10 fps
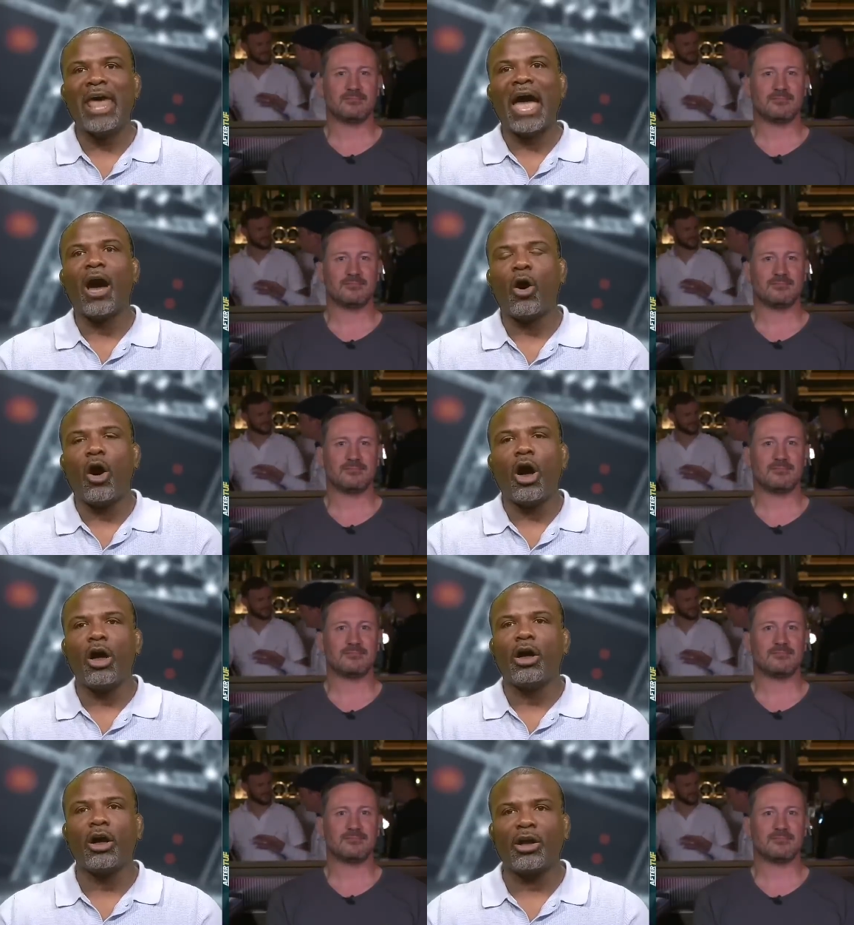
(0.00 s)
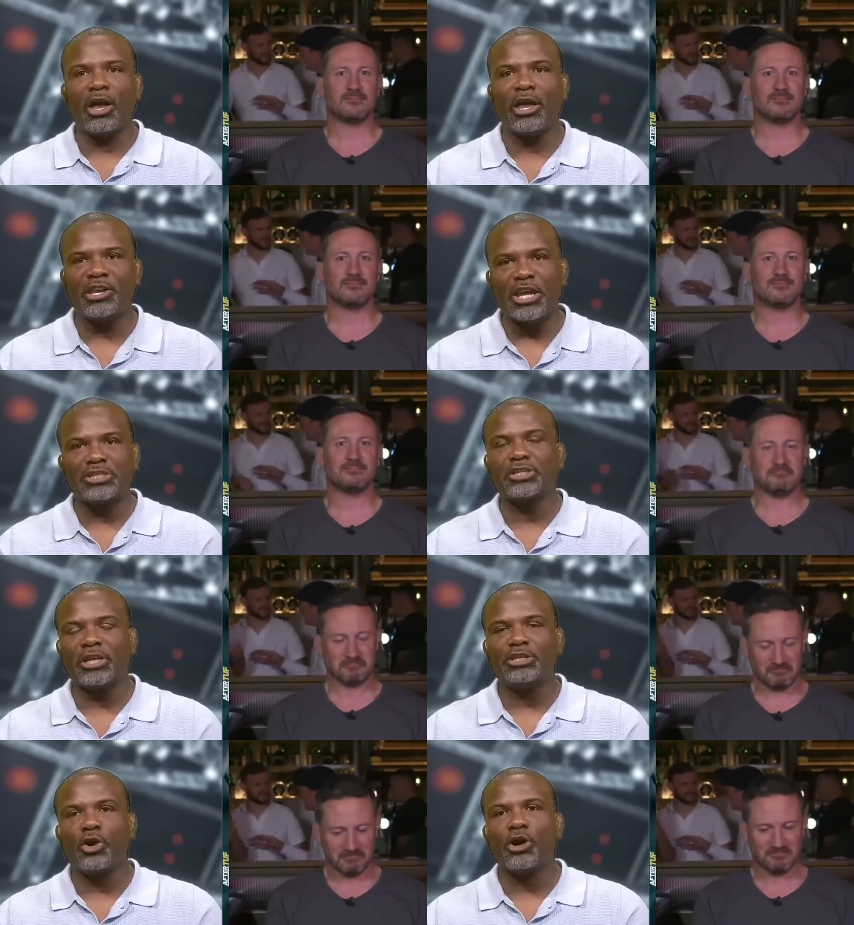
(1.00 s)
Speaker 1: Now,
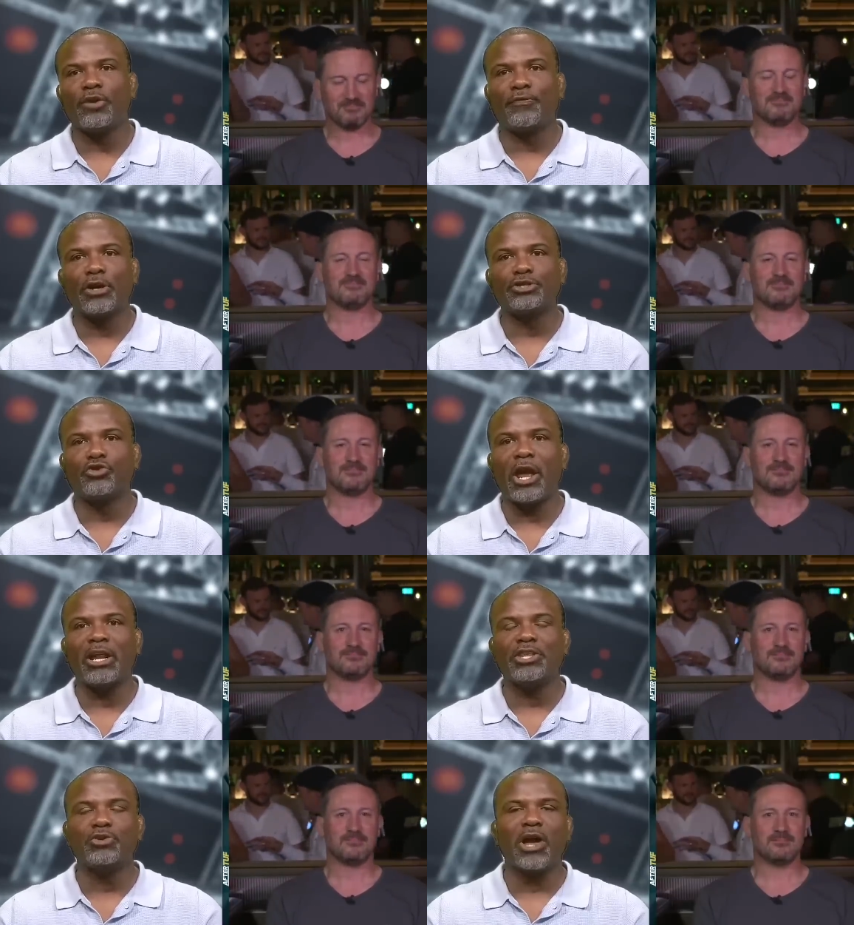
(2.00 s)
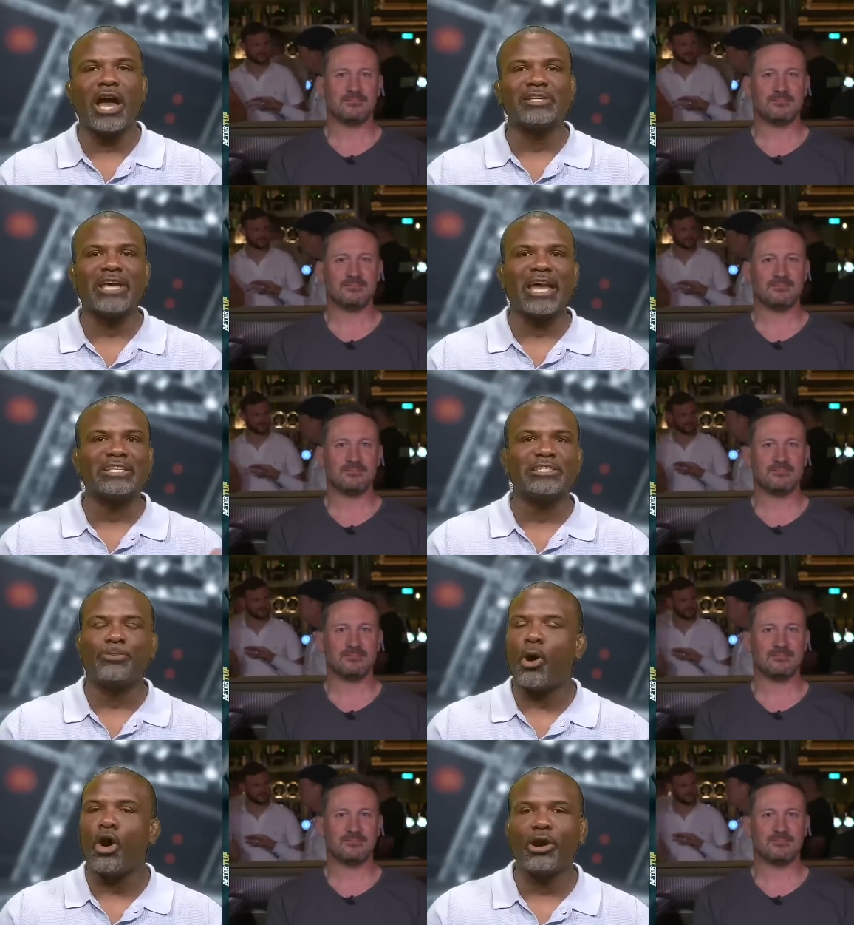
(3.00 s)
initially, during the first training, you guys had
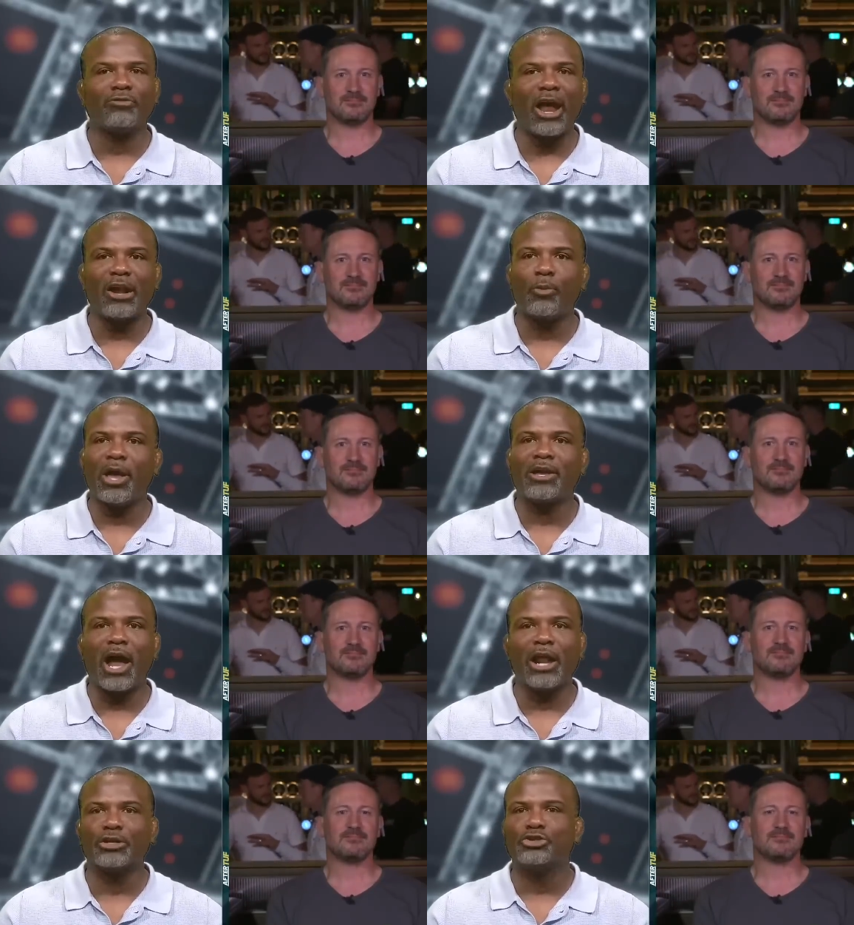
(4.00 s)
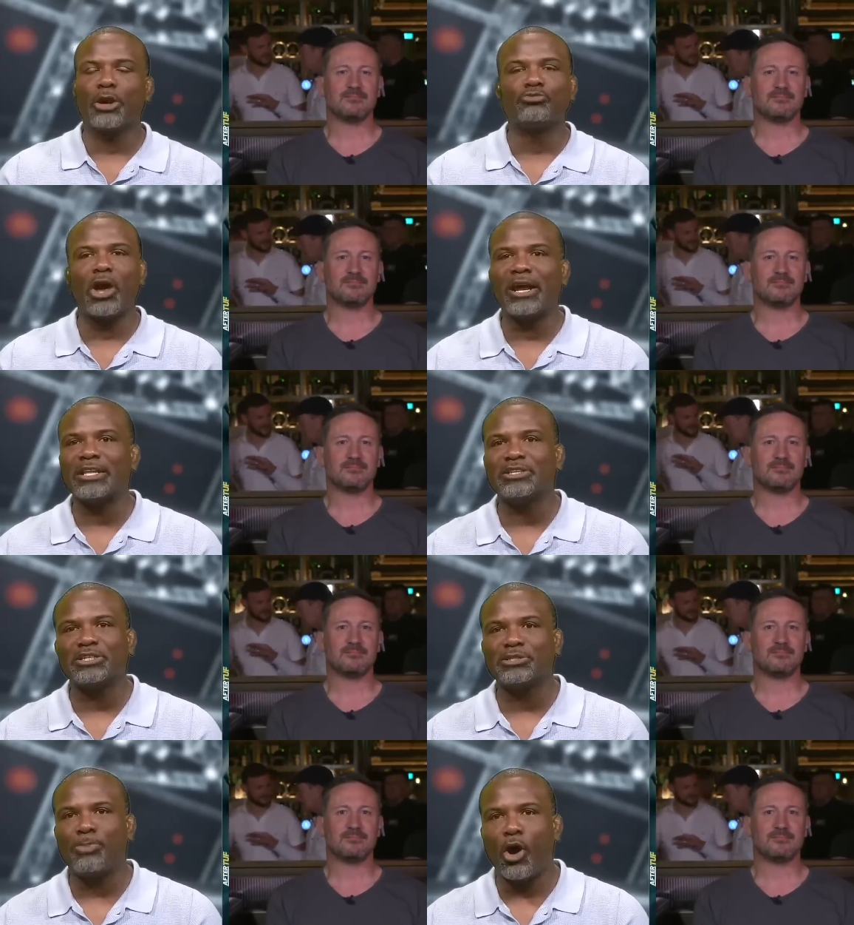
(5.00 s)
sparring right away. Conor jumped right
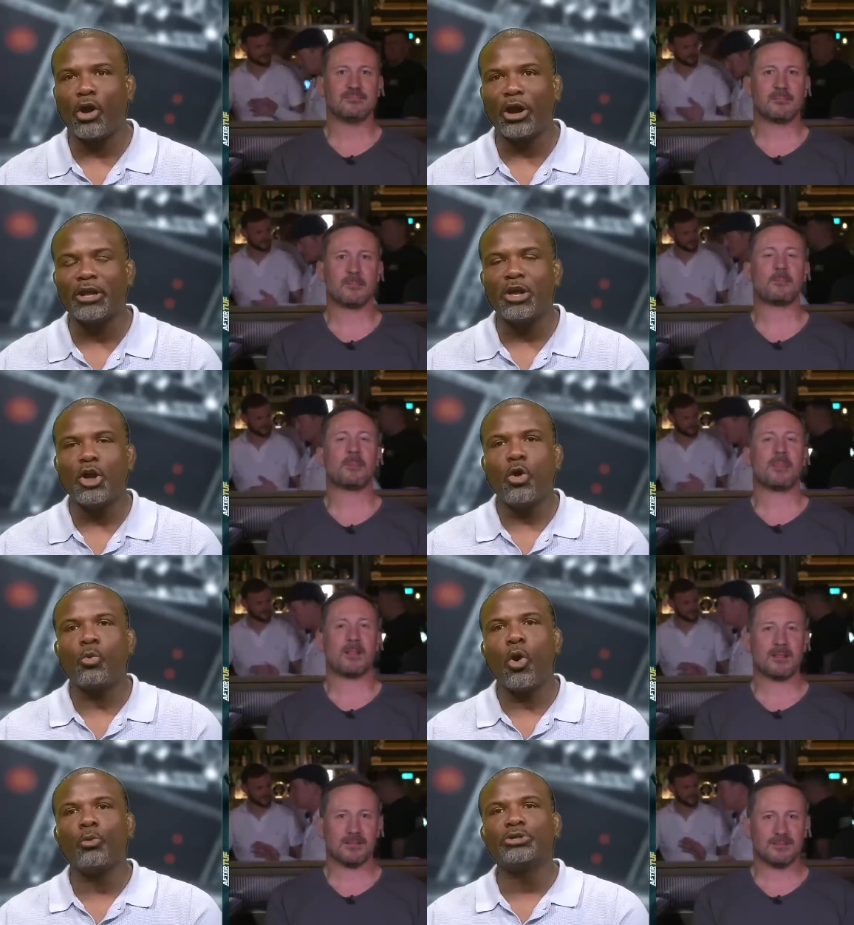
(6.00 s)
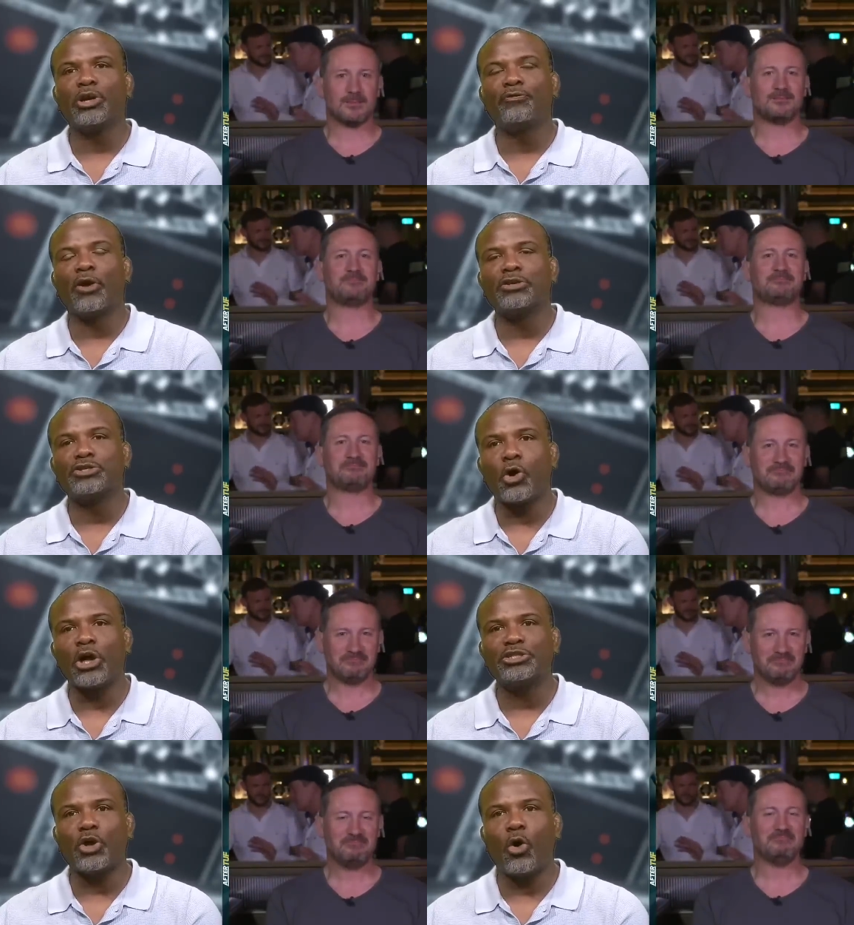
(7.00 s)
into the sparring. What was your first
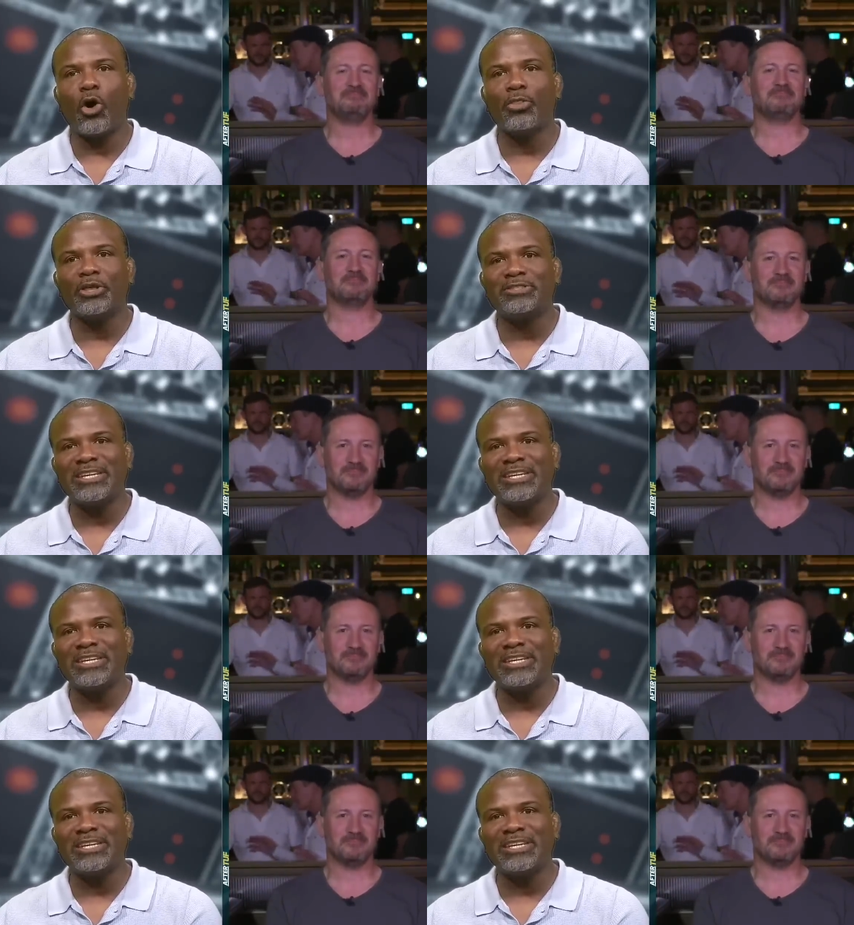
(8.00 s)
thoughts on the